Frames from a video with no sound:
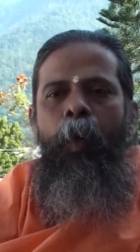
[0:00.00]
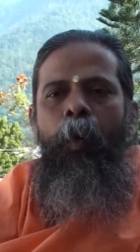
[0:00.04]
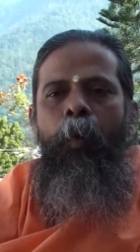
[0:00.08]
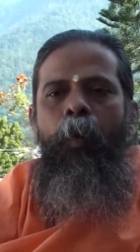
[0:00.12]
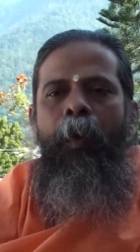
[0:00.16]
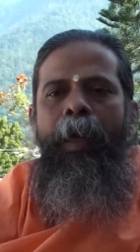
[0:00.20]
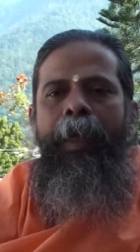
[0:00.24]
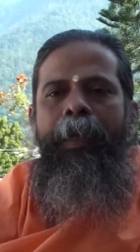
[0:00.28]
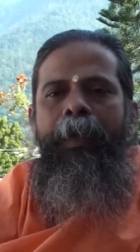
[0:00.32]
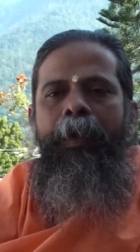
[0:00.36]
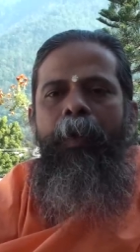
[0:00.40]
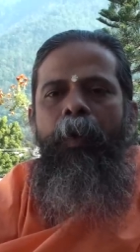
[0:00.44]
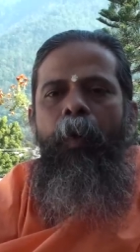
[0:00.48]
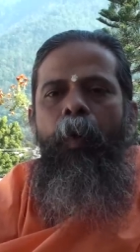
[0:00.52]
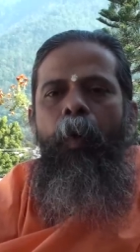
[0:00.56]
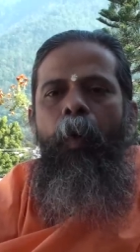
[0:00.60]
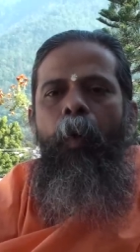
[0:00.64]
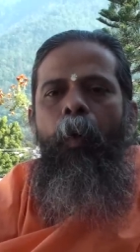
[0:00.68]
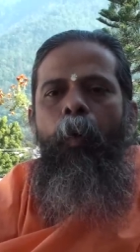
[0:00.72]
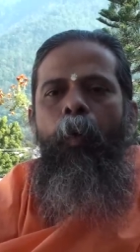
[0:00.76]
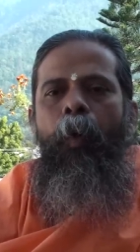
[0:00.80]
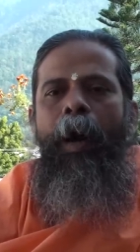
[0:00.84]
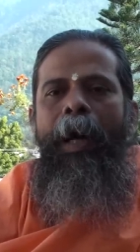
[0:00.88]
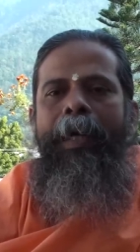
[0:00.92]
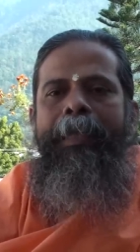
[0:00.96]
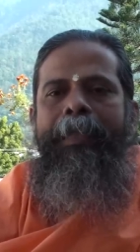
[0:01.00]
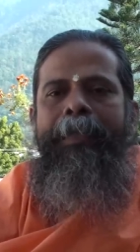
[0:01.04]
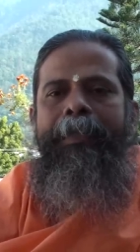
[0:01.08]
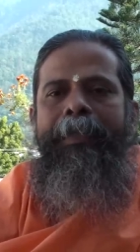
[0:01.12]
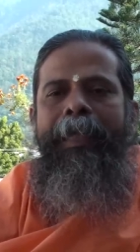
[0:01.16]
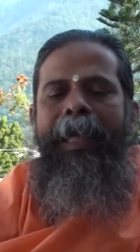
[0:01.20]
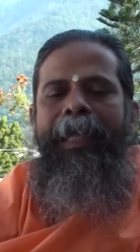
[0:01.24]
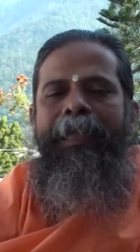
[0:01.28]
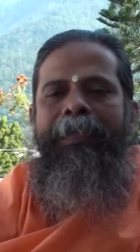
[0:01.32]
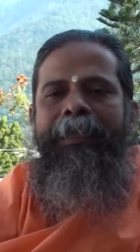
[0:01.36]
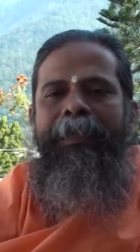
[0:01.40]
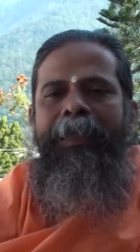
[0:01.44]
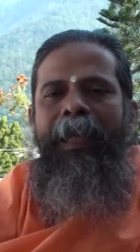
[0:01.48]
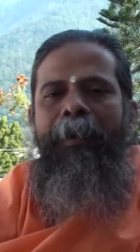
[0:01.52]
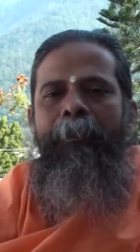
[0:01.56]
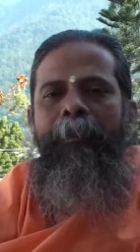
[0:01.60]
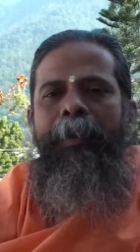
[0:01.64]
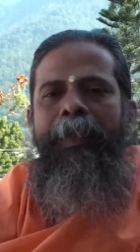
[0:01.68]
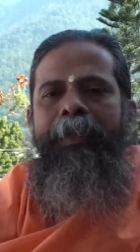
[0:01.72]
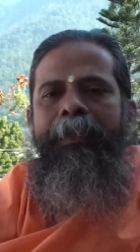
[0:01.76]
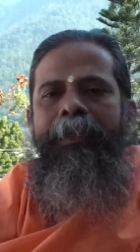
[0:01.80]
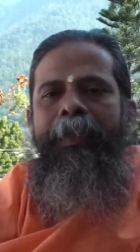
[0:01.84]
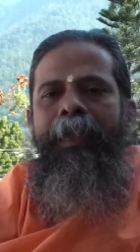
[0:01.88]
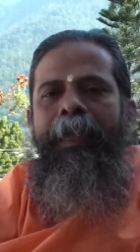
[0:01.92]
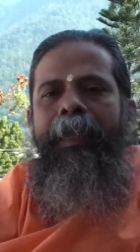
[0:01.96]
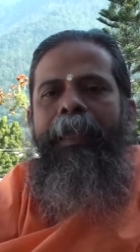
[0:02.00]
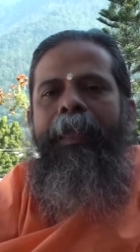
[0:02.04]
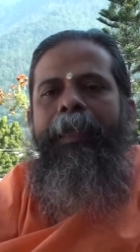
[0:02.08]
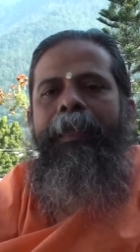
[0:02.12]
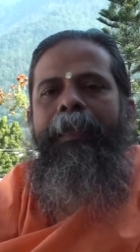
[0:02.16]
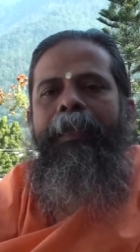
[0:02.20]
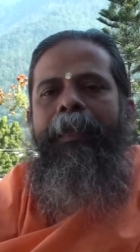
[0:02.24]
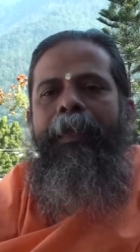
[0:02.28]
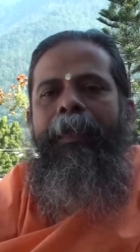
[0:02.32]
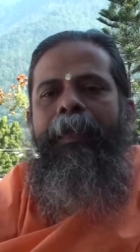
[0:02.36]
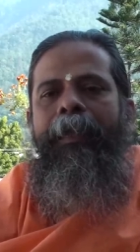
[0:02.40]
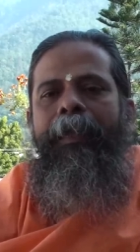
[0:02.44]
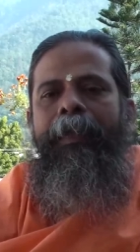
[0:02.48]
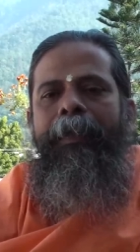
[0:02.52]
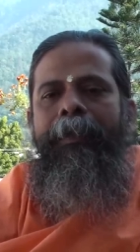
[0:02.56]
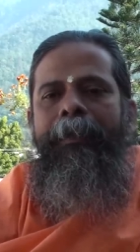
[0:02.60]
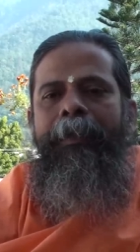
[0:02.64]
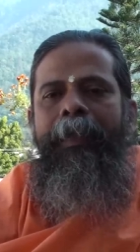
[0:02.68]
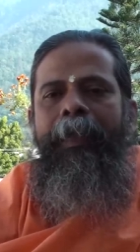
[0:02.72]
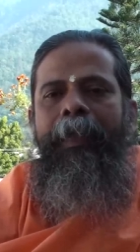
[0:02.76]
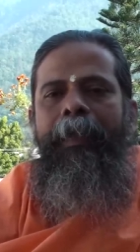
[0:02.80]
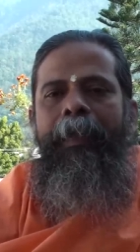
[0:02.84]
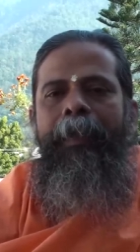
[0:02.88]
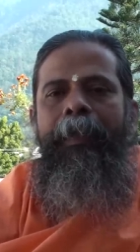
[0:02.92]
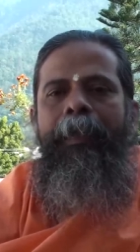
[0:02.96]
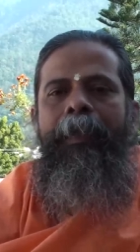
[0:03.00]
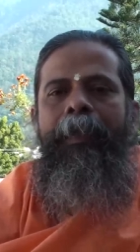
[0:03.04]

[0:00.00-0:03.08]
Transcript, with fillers: when one is established in the